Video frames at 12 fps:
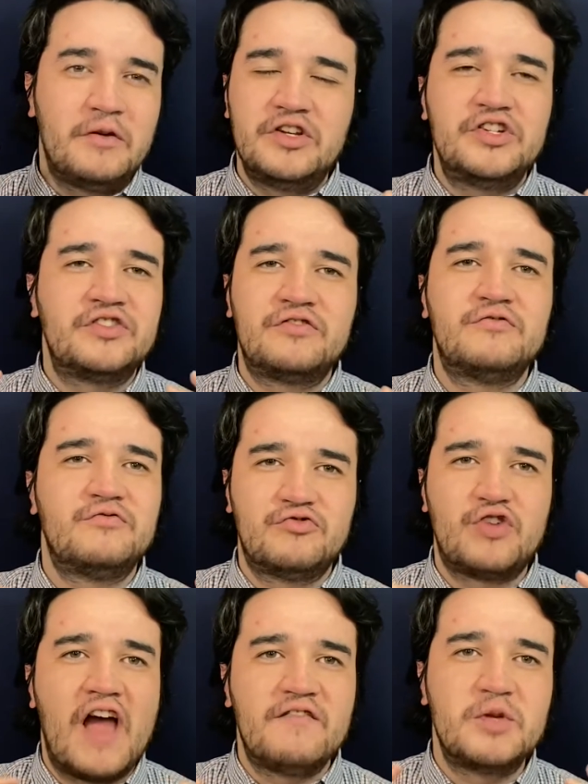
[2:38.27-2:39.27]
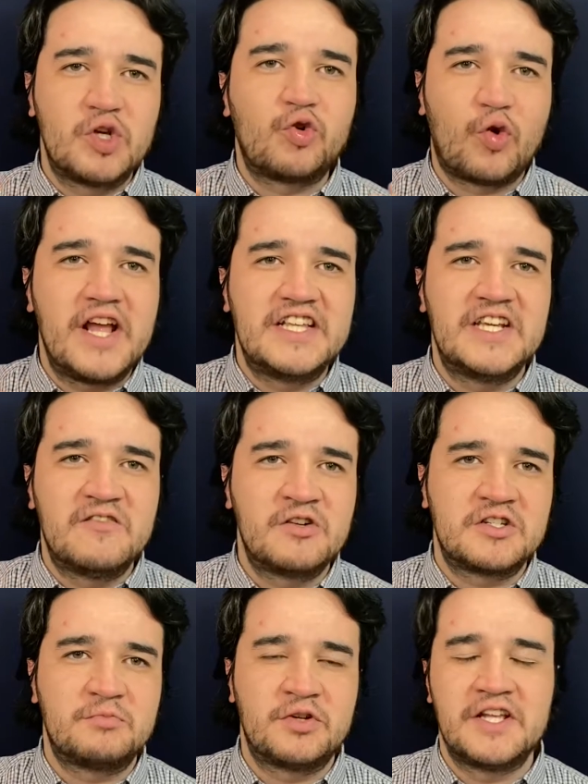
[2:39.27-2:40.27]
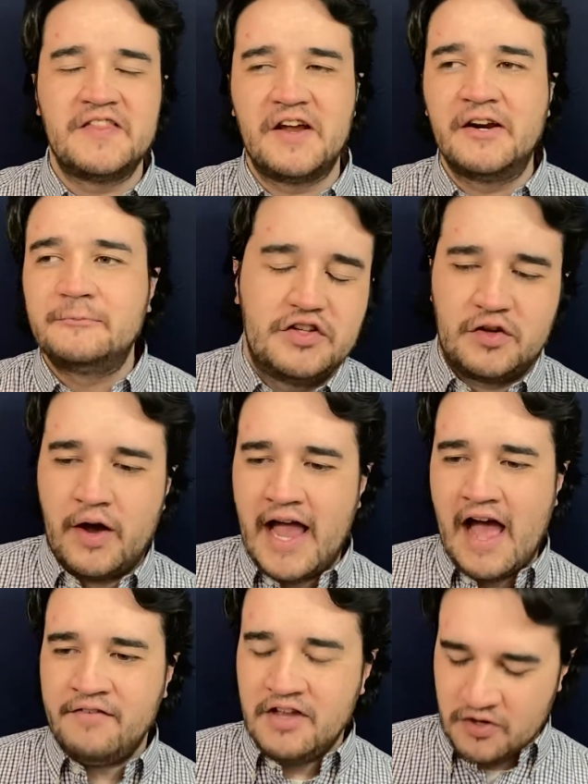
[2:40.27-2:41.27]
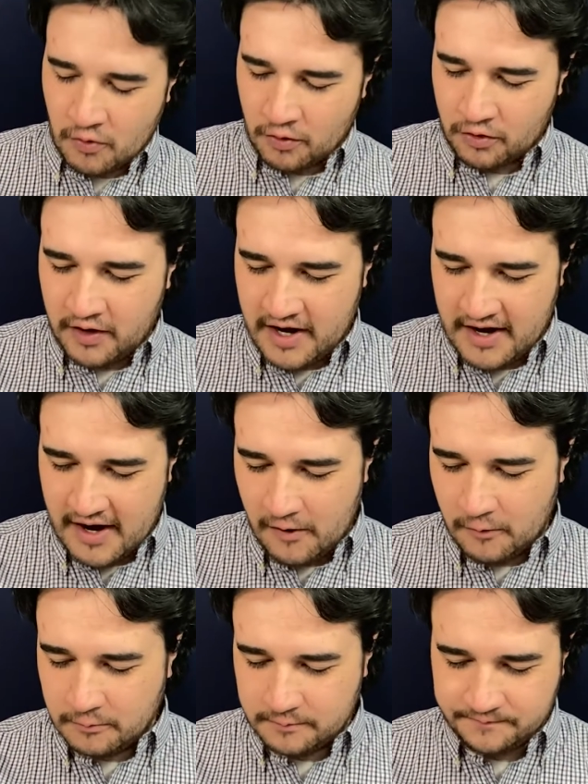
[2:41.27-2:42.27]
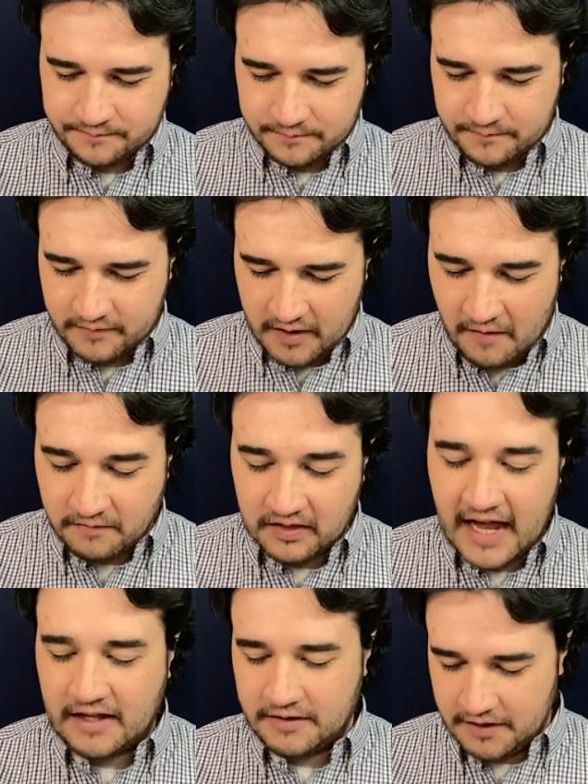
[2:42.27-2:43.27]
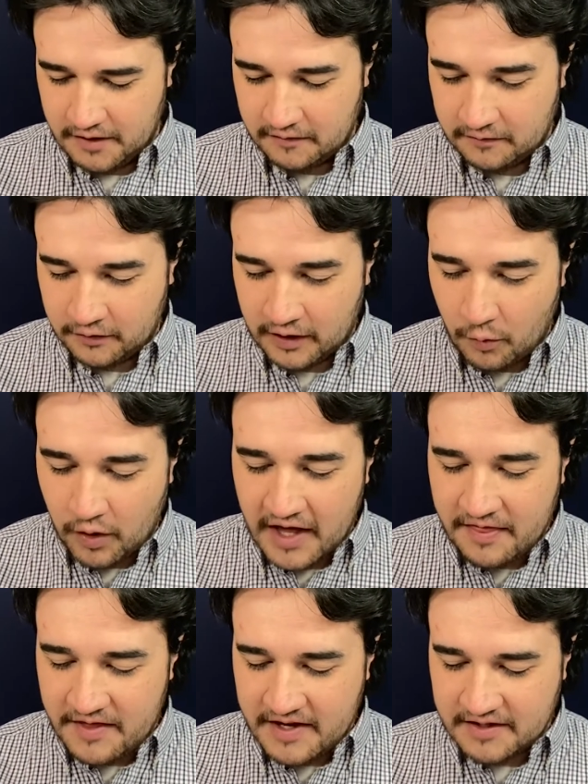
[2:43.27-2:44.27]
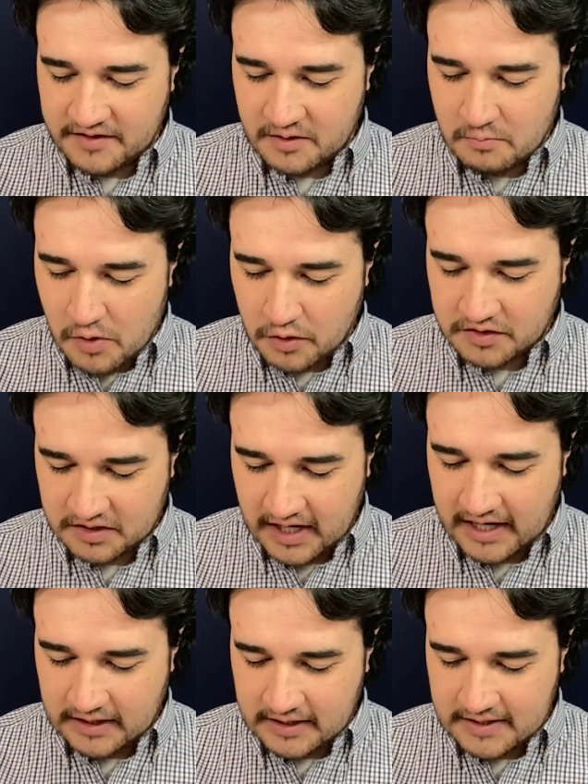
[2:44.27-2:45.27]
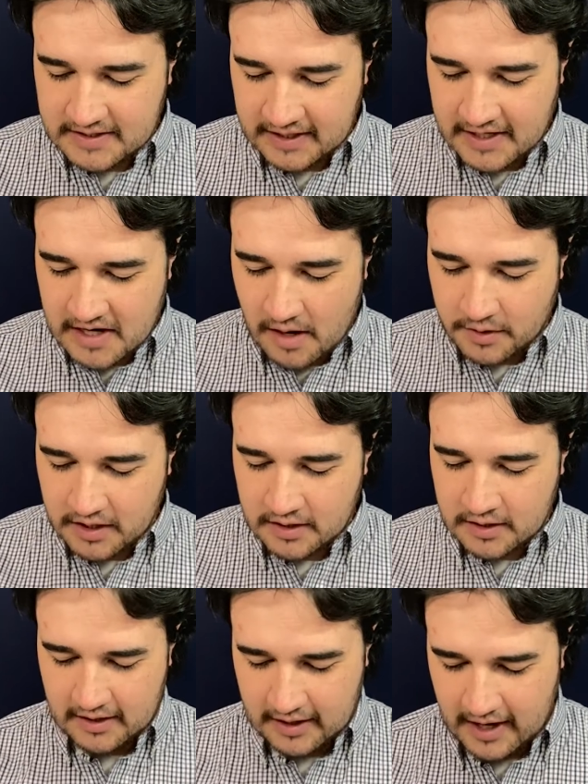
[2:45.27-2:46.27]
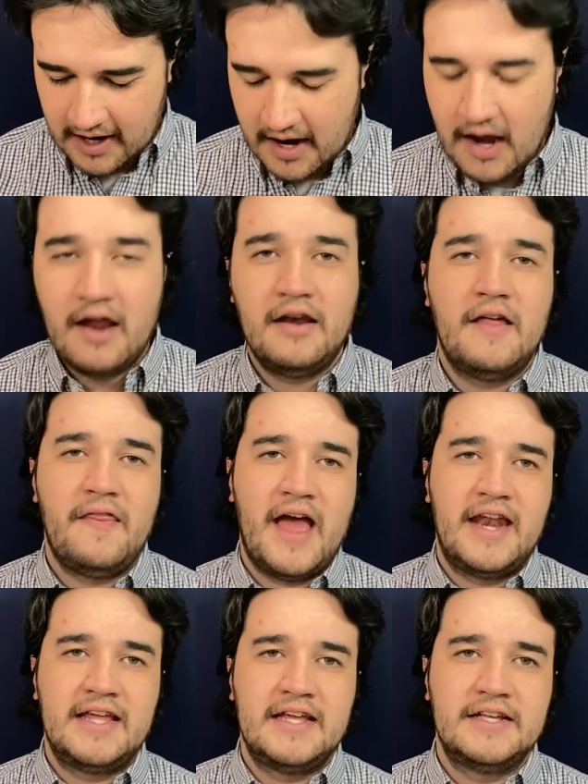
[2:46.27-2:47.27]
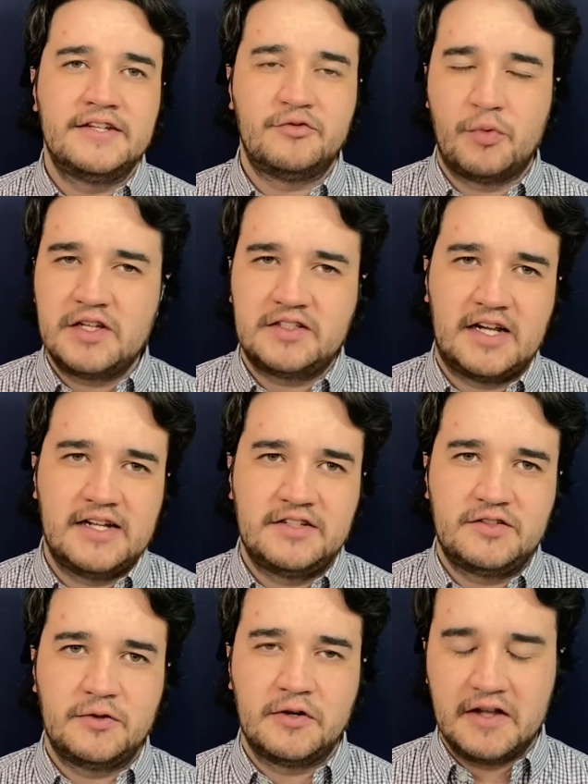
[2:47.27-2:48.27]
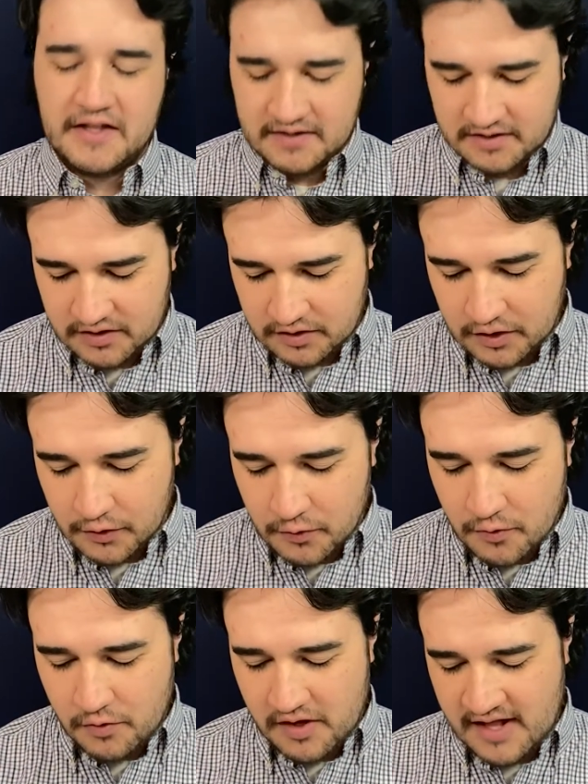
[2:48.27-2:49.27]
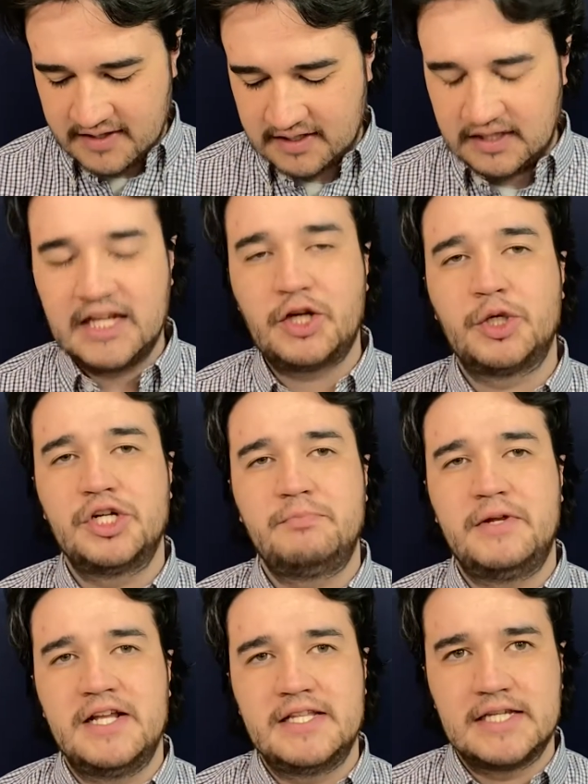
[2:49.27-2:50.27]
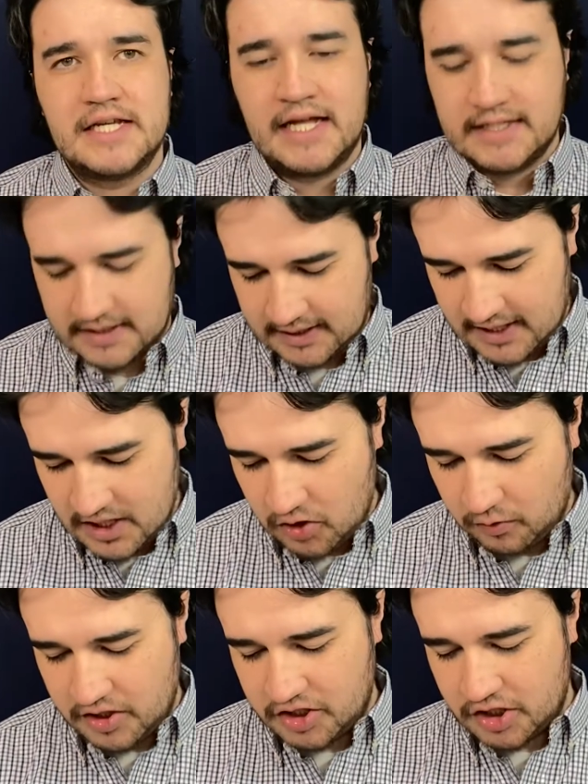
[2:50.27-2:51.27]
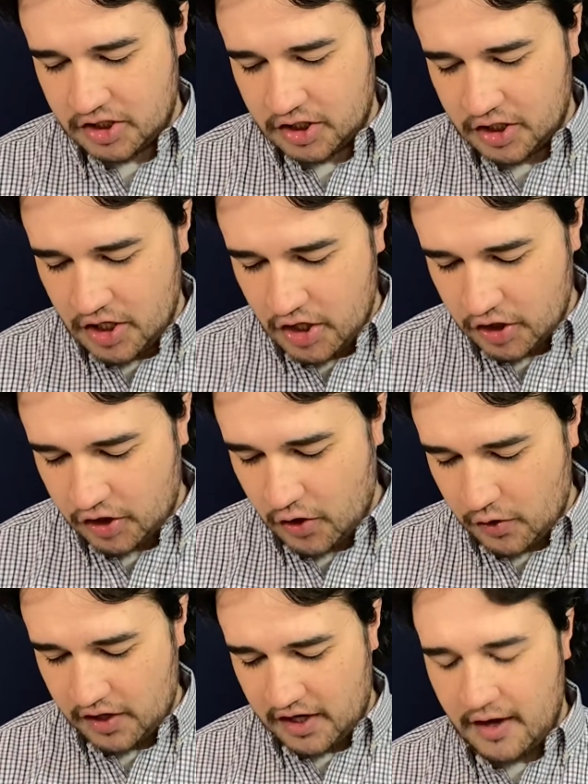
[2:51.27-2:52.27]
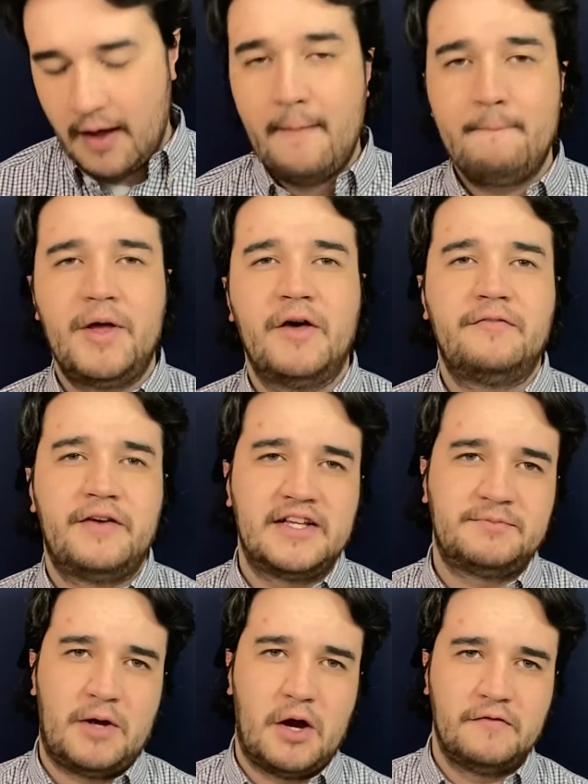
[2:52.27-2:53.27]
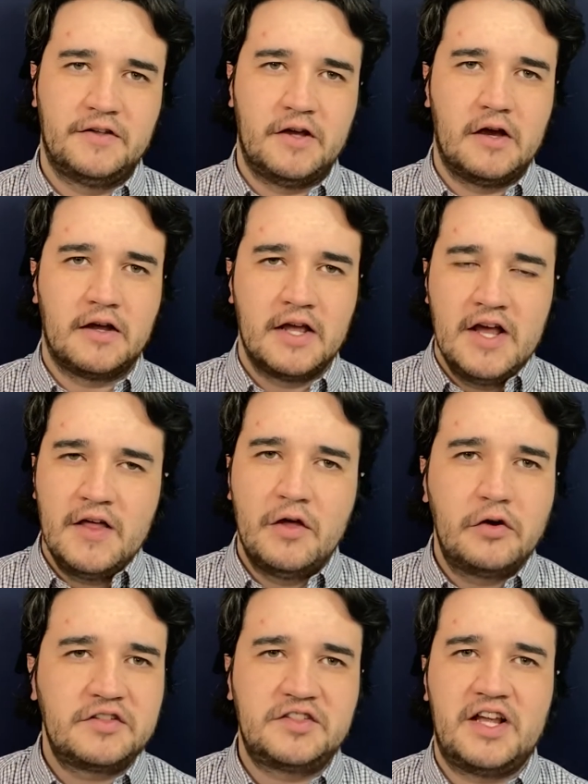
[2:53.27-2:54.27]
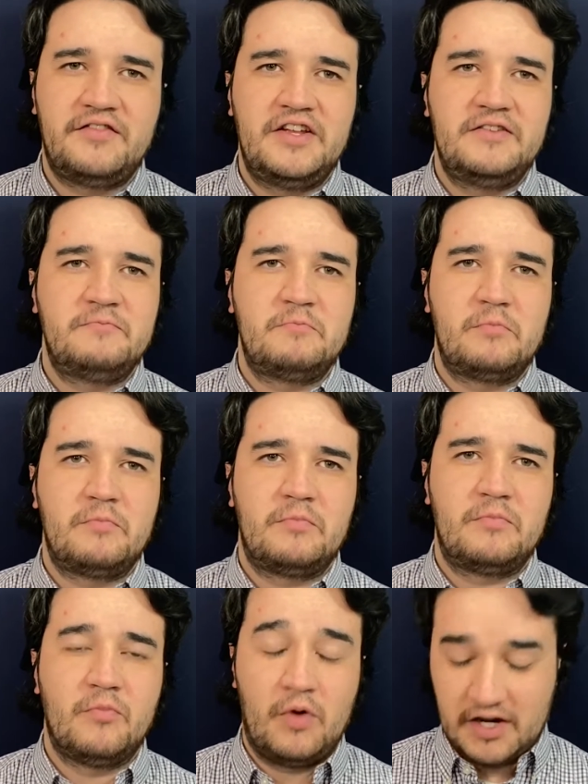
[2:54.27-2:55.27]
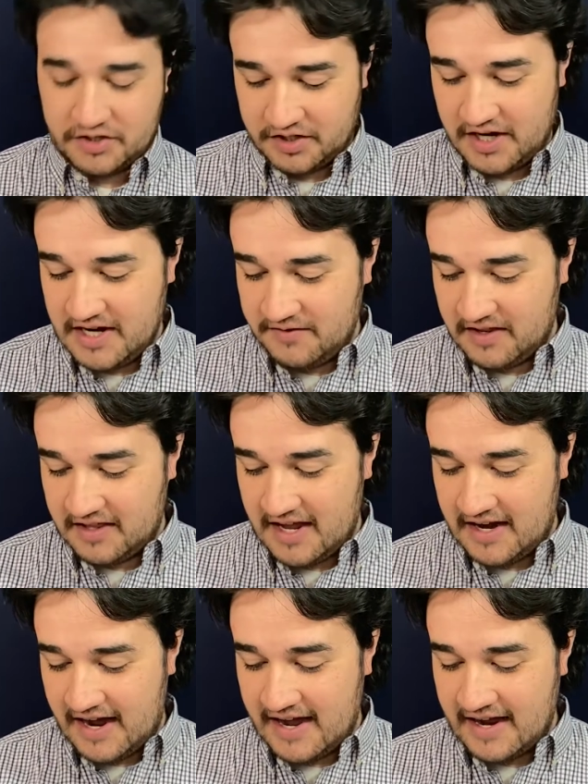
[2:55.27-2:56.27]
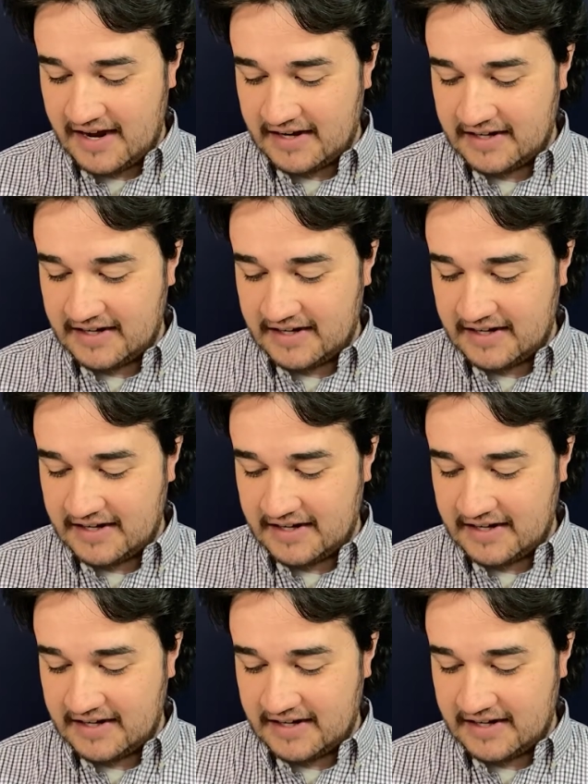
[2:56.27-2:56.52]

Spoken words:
just driving me crazy of what to put in there. So I have it in order right now of likelihood of like what I think is the most likely to get nominated. And that is West Side Story, that's Dune, that's Licorice Pizza, that's King Richard, Coda, Belfast, Power of the Dog. Those seven, well actually, and even then I